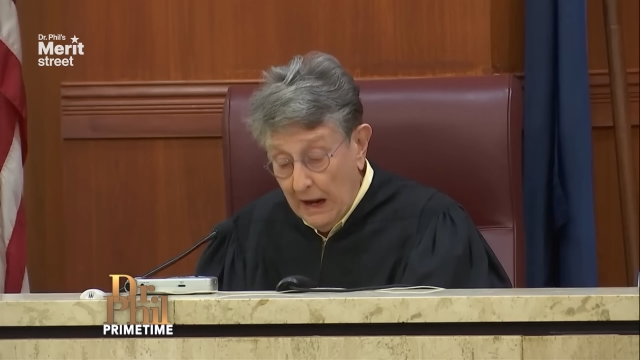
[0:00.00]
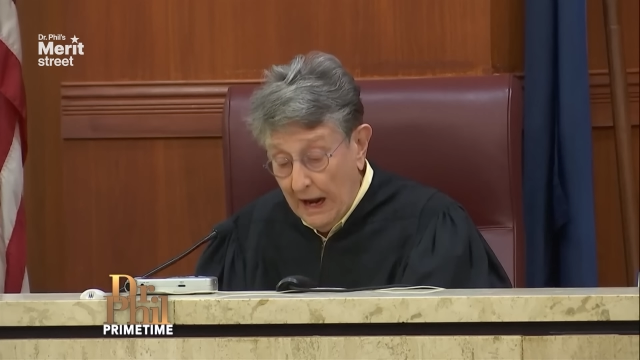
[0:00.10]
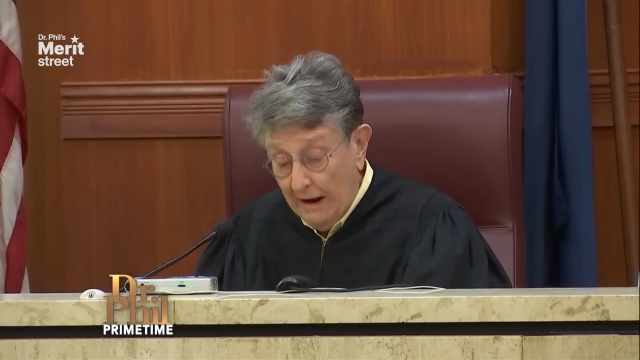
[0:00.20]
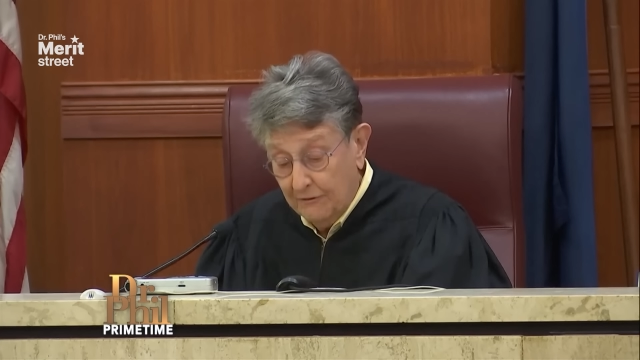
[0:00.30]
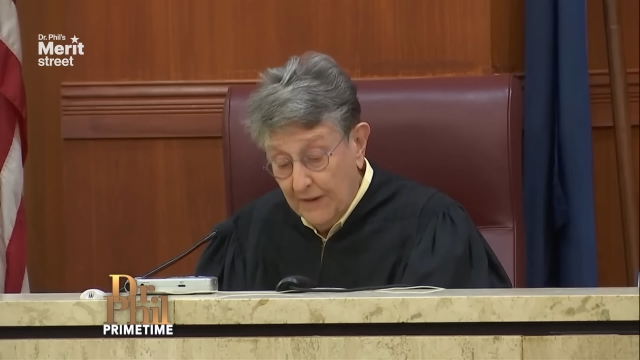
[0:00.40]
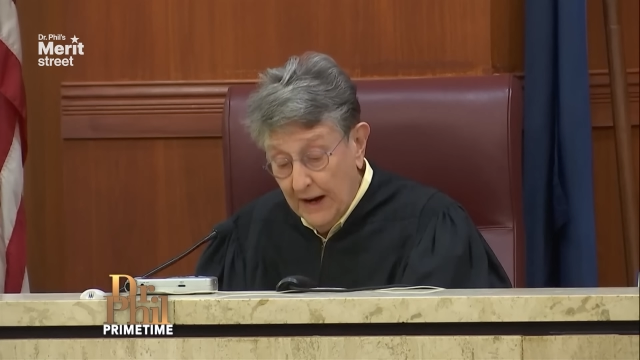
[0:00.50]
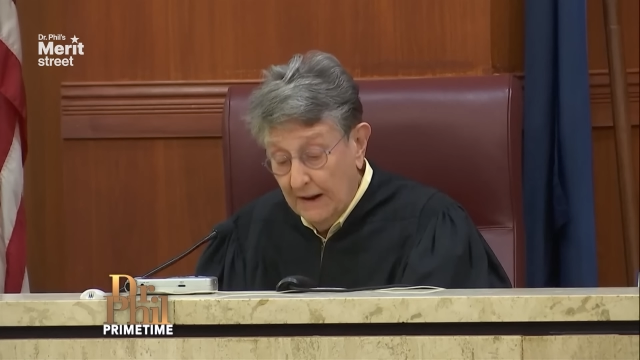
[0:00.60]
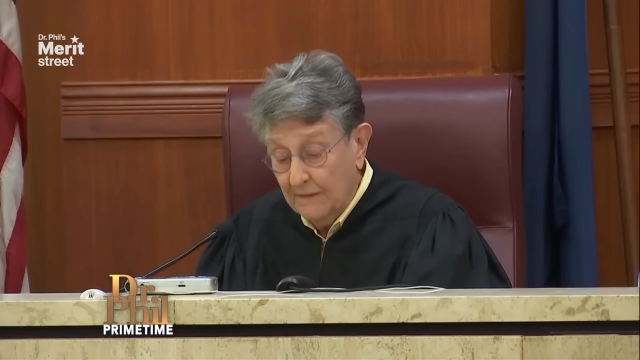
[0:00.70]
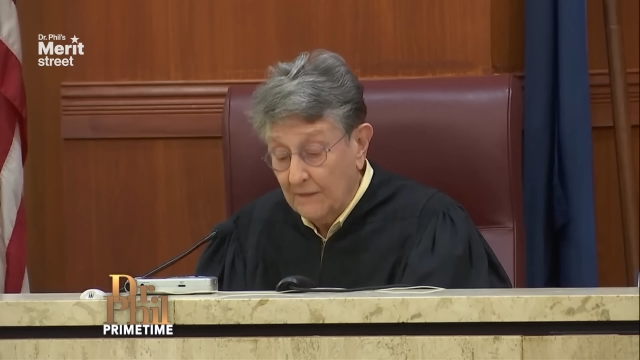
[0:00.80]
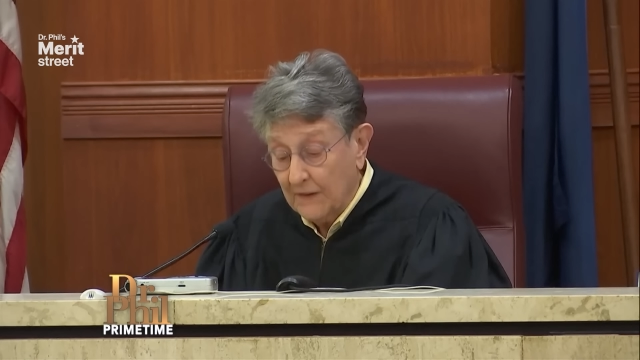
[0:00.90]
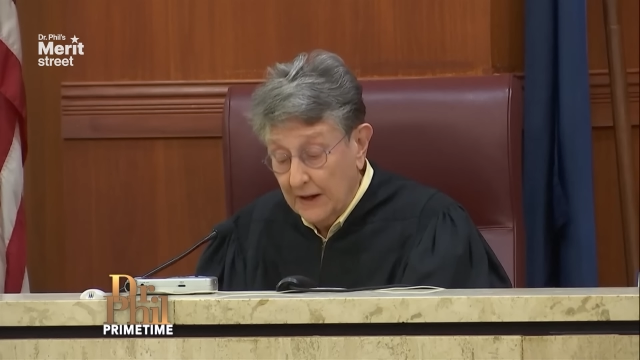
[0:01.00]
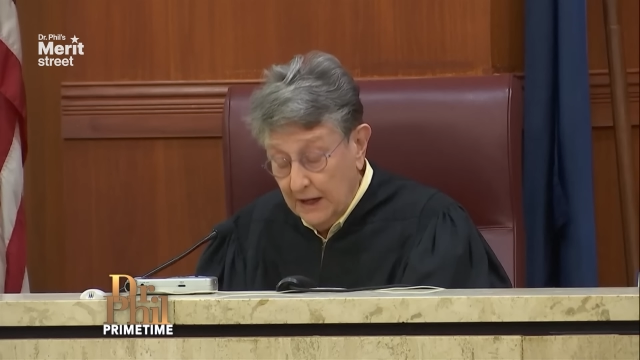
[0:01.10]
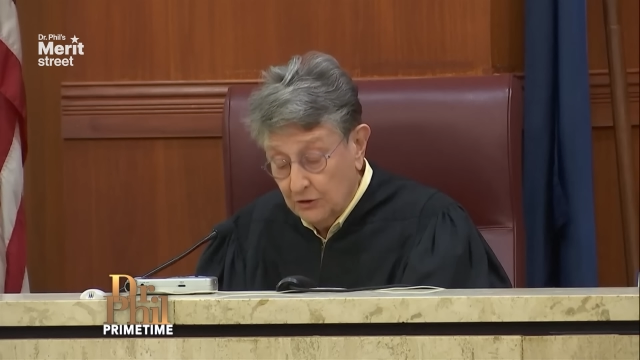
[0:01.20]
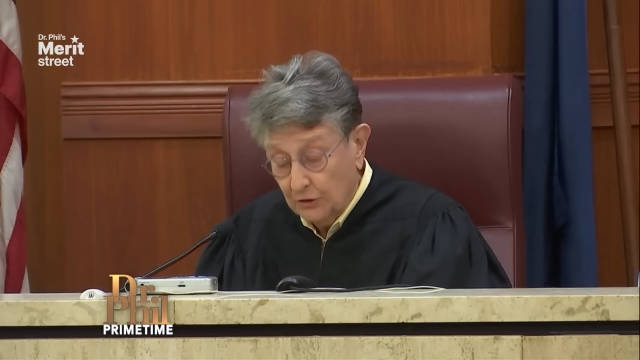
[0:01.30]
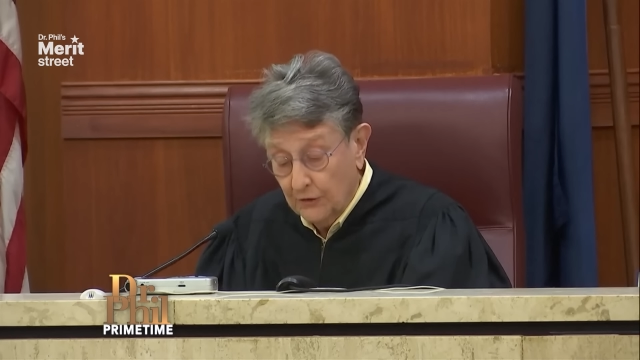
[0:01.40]
I find that the
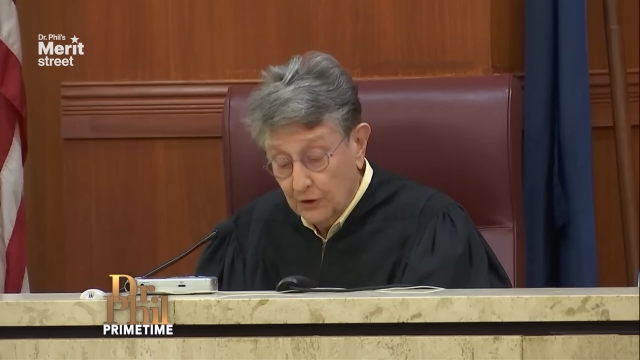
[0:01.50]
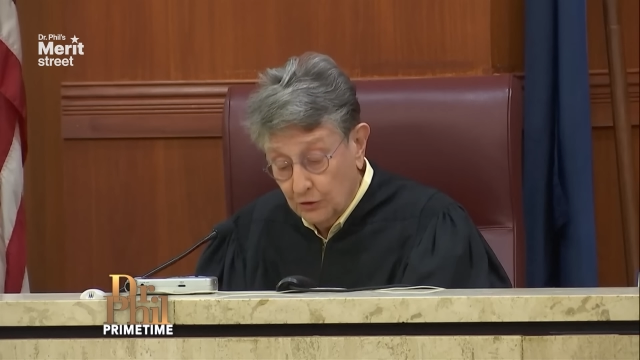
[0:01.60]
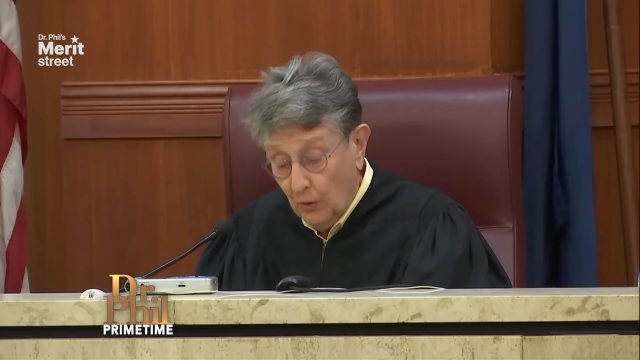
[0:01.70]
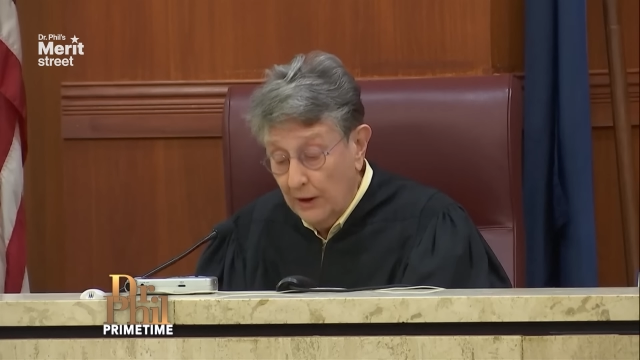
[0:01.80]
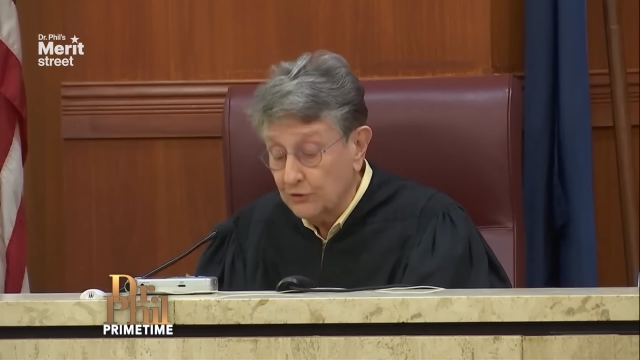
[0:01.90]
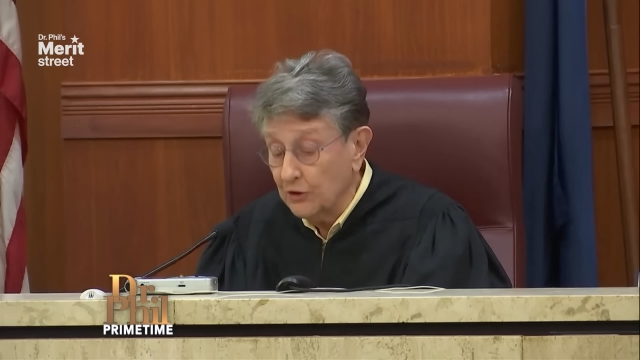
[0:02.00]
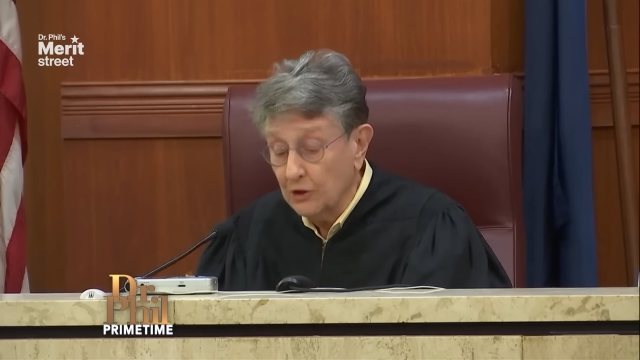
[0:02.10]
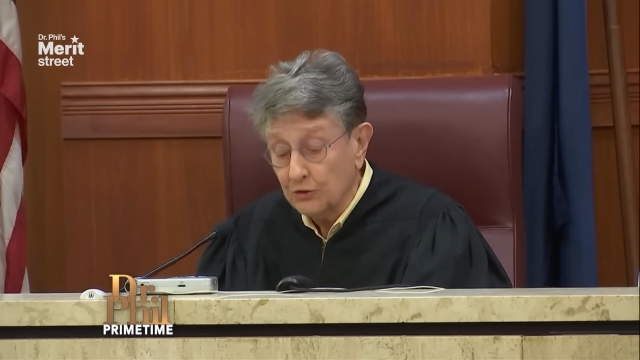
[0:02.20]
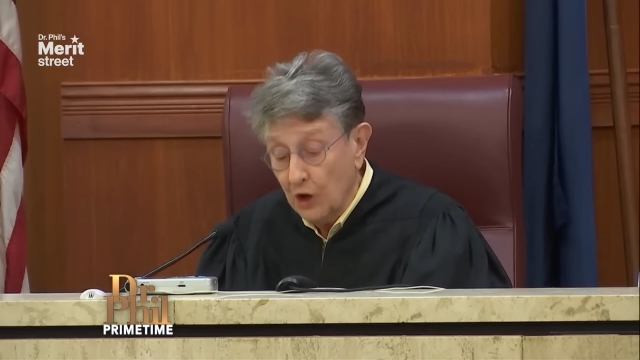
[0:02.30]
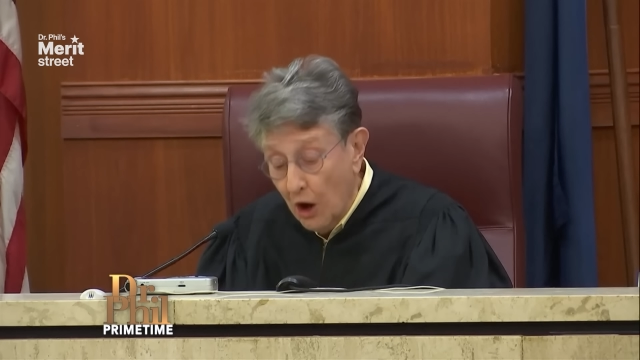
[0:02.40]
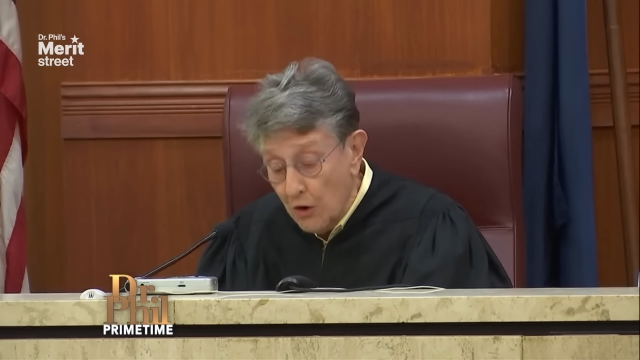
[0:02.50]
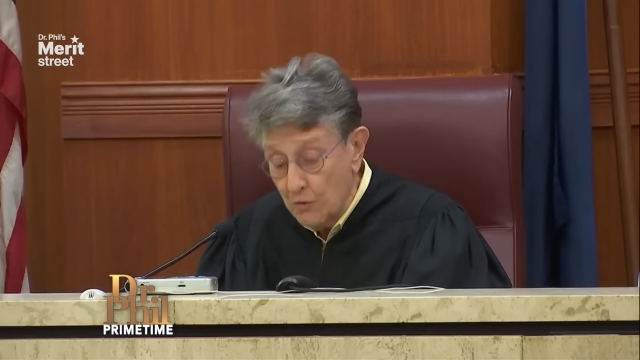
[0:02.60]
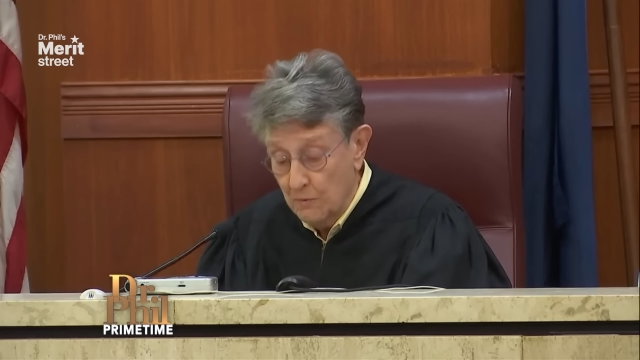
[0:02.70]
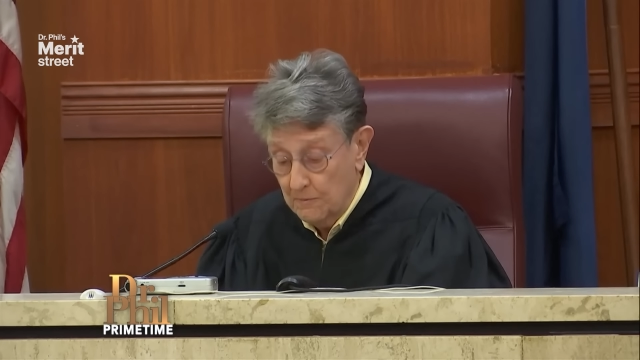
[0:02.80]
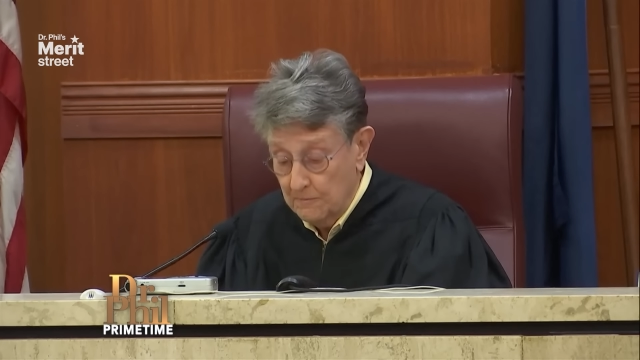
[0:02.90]
answer to this question is no.